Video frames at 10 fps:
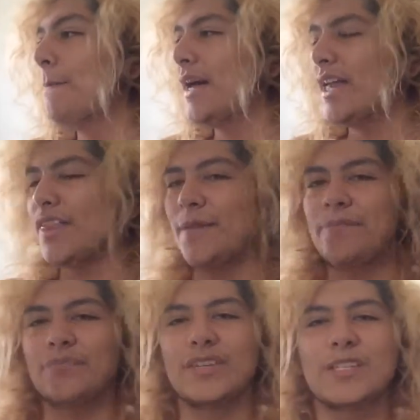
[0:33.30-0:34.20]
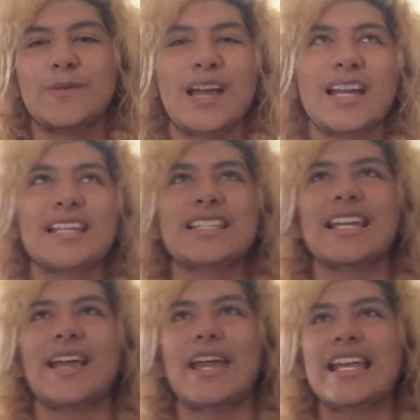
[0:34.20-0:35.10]
But to be honest,
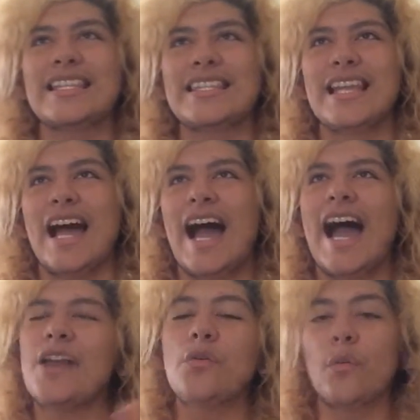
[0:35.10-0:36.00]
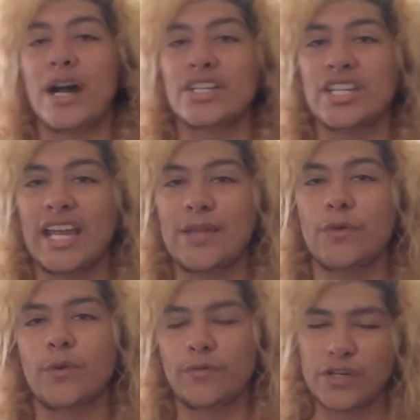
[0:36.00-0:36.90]
I don't watch it
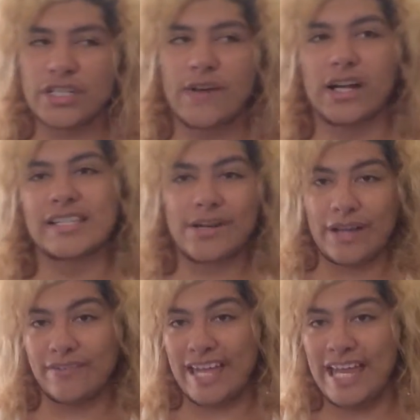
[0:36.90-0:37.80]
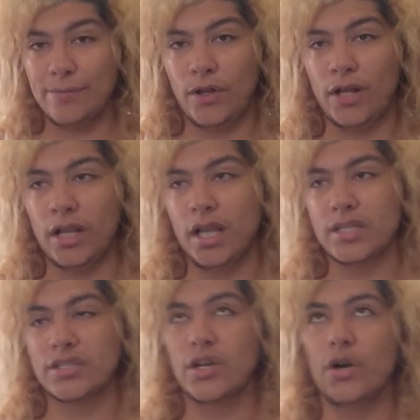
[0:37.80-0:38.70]
anymore. Well, first of all, because I don't have cable.
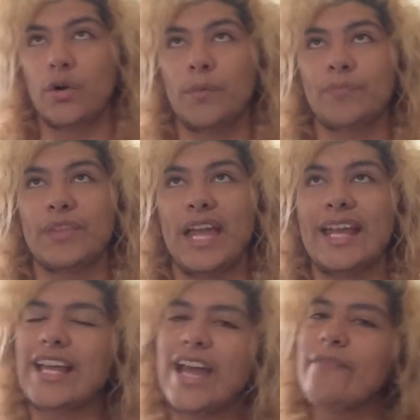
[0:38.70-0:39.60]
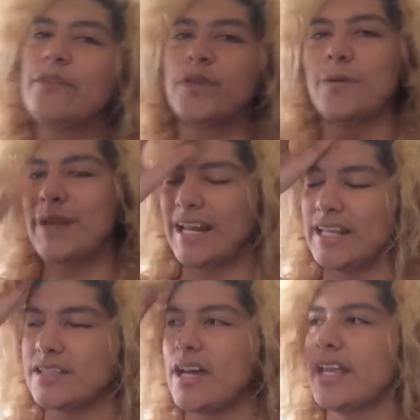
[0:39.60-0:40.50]
So, and I have a few
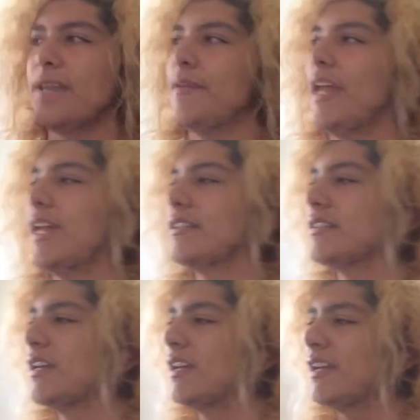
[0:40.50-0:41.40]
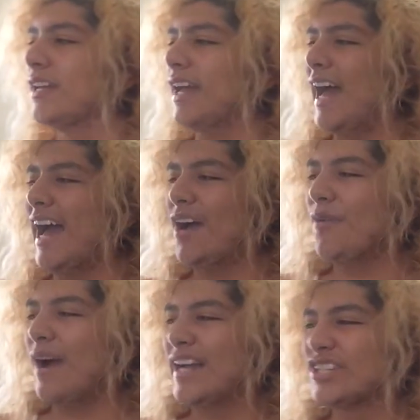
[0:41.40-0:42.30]
opinions on it and
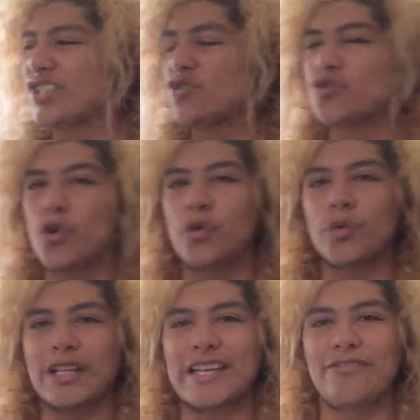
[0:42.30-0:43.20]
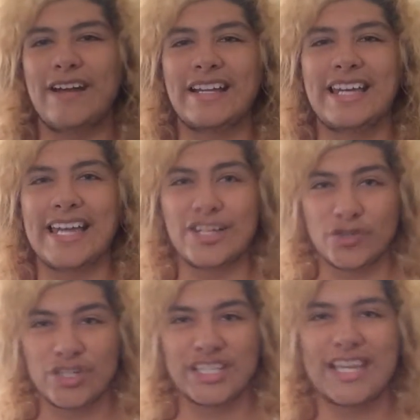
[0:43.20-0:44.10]
how I just don't really find it
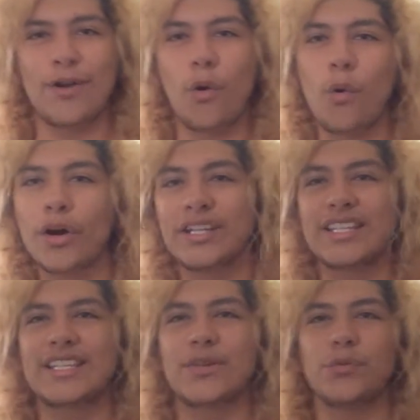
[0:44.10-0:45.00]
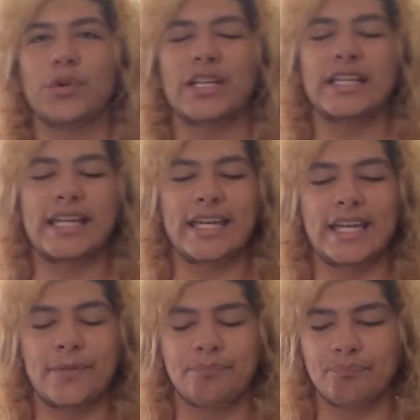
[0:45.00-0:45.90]
interesting, or it doesn't
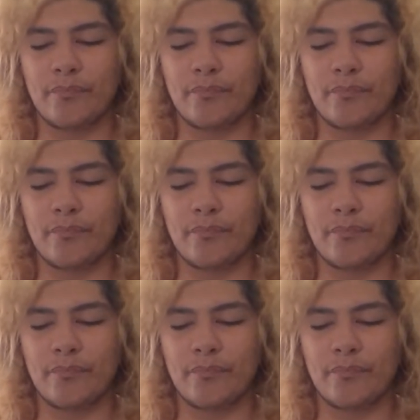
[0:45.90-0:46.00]
really,